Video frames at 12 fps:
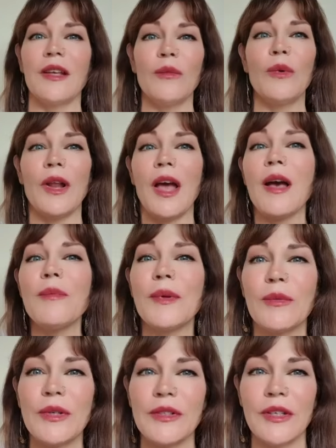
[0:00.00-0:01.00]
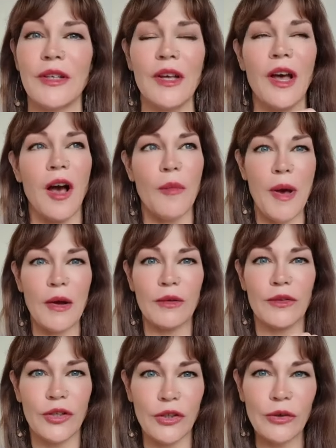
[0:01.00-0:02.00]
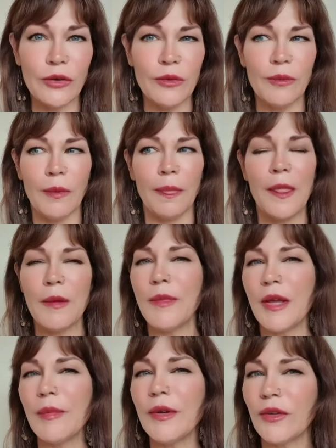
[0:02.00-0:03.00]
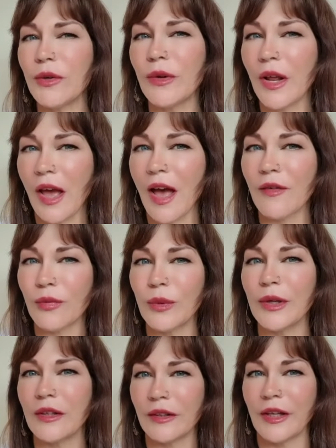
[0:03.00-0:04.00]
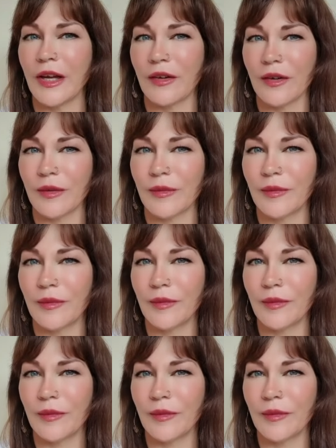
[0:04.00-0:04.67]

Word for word: And what happened was that about two, maybe two and a half weeks later,